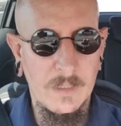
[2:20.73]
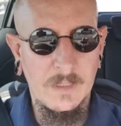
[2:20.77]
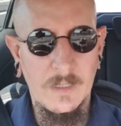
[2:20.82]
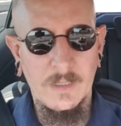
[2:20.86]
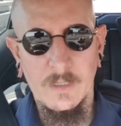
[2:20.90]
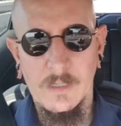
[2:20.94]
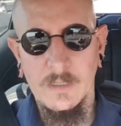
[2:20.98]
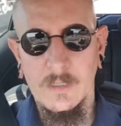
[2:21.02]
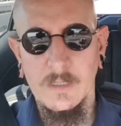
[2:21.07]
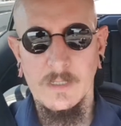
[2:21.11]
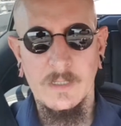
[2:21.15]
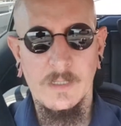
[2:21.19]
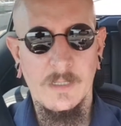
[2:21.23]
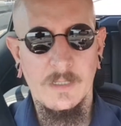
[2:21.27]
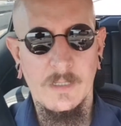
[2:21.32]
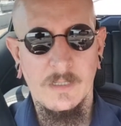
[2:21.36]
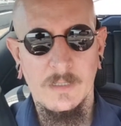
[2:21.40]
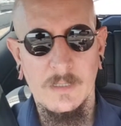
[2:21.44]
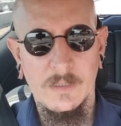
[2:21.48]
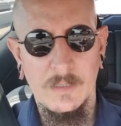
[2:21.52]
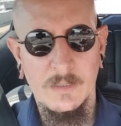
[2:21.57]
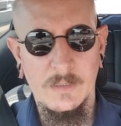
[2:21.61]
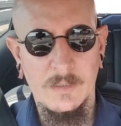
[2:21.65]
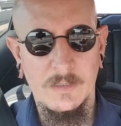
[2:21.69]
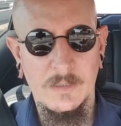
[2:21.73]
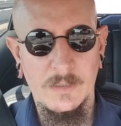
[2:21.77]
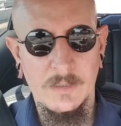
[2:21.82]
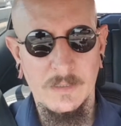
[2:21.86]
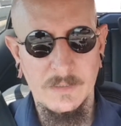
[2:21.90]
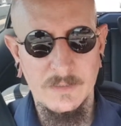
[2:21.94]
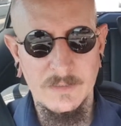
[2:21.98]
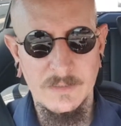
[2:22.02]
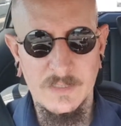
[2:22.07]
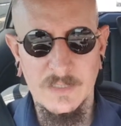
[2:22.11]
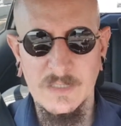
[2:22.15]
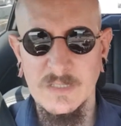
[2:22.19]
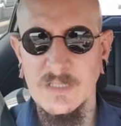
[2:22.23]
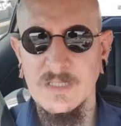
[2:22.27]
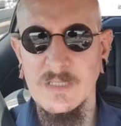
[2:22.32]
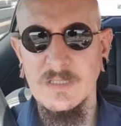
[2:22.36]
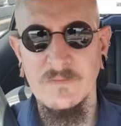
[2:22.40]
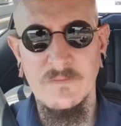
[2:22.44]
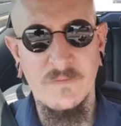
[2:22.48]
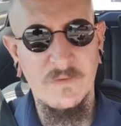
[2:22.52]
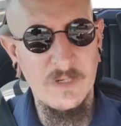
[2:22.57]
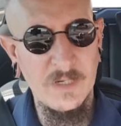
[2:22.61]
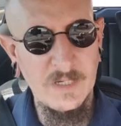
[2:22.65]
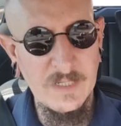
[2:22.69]
uh, so this
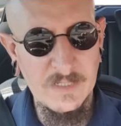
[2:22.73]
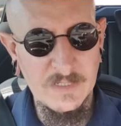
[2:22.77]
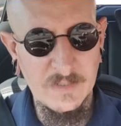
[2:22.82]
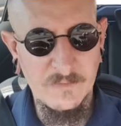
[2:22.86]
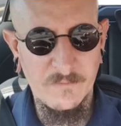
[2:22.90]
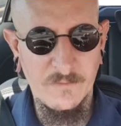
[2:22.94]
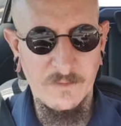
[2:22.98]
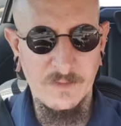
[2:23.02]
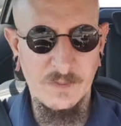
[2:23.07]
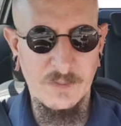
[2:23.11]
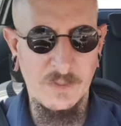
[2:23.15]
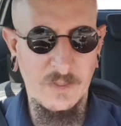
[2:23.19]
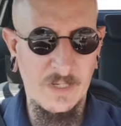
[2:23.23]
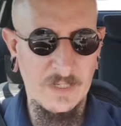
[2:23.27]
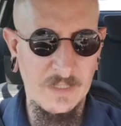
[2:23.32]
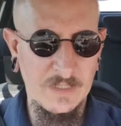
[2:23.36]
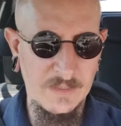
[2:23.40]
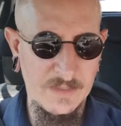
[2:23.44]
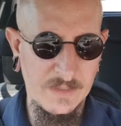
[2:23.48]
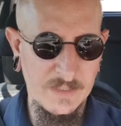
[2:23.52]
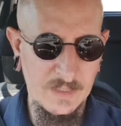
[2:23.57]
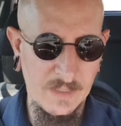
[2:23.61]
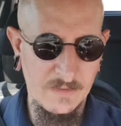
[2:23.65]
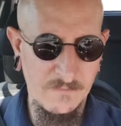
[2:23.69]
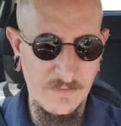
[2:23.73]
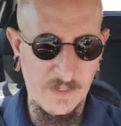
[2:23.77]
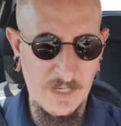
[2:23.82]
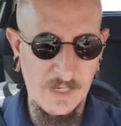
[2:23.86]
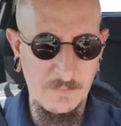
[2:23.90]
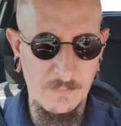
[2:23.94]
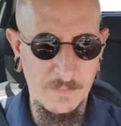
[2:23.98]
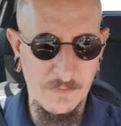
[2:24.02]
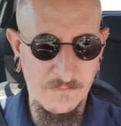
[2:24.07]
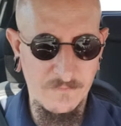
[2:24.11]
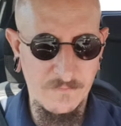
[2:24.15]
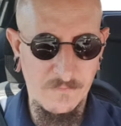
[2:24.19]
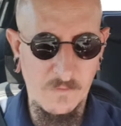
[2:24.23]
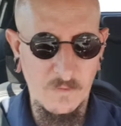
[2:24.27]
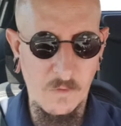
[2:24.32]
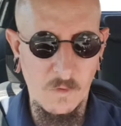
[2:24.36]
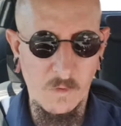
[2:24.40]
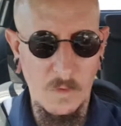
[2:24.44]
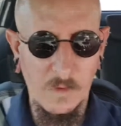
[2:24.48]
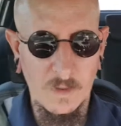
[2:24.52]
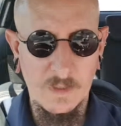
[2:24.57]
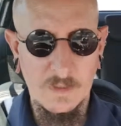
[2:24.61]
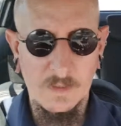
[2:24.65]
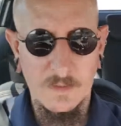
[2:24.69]
is very different to anything I've had
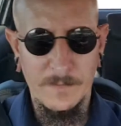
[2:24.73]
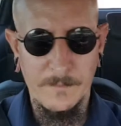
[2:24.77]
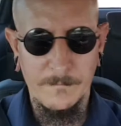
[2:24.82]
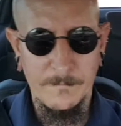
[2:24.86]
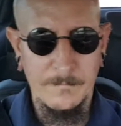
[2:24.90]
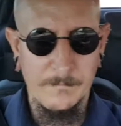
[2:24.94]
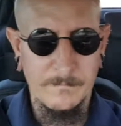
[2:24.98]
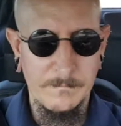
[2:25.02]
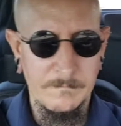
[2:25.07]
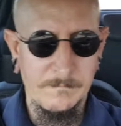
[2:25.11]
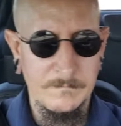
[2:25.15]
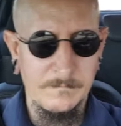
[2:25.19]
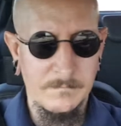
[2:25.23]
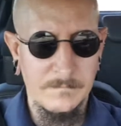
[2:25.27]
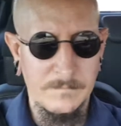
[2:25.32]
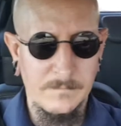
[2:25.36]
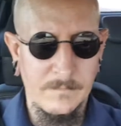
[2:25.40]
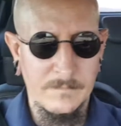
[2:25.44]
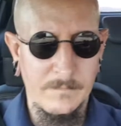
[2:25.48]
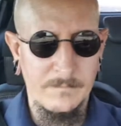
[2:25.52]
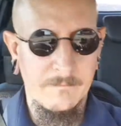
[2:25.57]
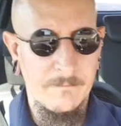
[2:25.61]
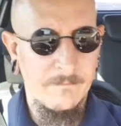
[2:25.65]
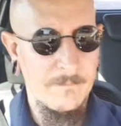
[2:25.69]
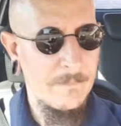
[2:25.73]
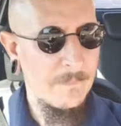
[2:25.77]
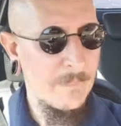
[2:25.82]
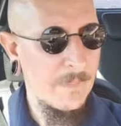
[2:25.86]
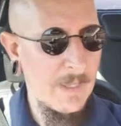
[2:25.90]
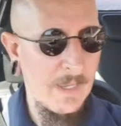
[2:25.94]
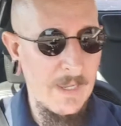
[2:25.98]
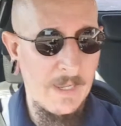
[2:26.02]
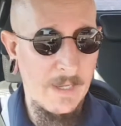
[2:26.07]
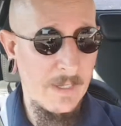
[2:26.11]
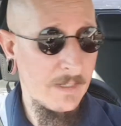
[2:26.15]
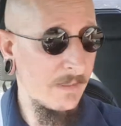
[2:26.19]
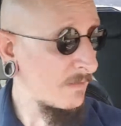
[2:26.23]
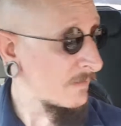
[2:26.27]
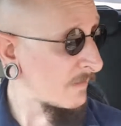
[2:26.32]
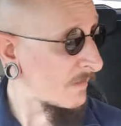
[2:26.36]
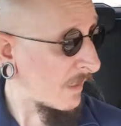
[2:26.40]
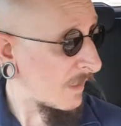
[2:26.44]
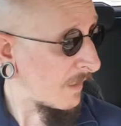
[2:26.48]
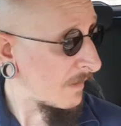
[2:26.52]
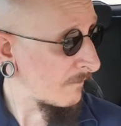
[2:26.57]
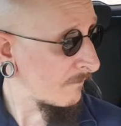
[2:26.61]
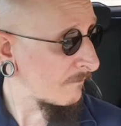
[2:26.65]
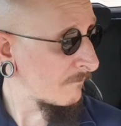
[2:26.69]
before and
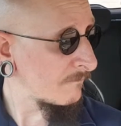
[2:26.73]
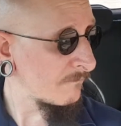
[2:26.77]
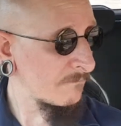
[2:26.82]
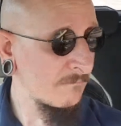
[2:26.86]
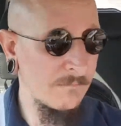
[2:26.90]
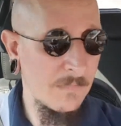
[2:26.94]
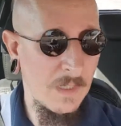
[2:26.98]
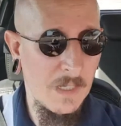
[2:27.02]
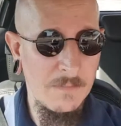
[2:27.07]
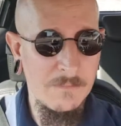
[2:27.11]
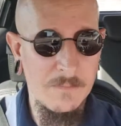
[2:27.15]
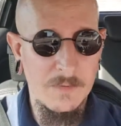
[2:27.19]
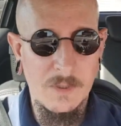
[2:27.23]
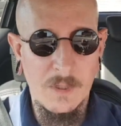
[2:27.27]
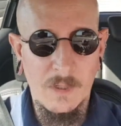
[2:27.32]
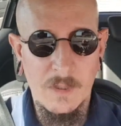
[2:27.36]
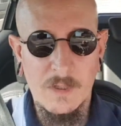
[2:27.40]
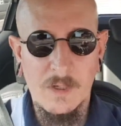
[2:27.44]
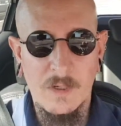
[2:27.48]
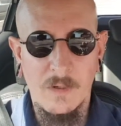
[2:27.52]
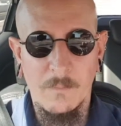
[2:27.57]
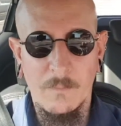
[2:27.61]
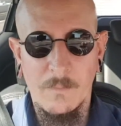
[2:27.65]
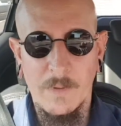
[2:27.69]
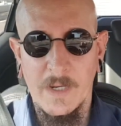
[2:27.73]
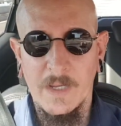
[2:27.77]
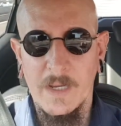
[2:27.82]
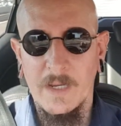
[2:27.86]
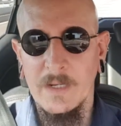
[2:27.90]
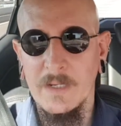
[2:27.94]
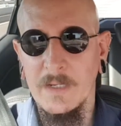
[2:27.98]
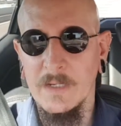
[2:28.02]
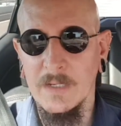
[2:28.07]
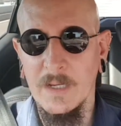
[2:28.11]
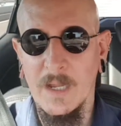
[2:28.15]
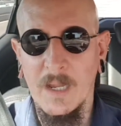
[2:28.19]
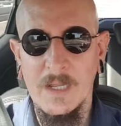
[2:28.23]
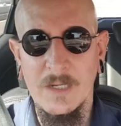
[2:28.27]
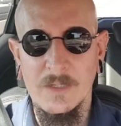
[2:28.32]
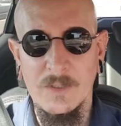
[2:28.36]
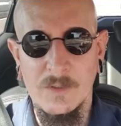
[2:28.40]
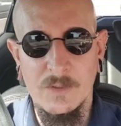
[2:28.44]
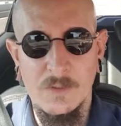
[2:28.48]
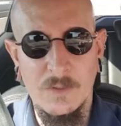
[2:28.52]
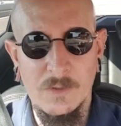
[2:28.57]
I'm, I'm not complaining. I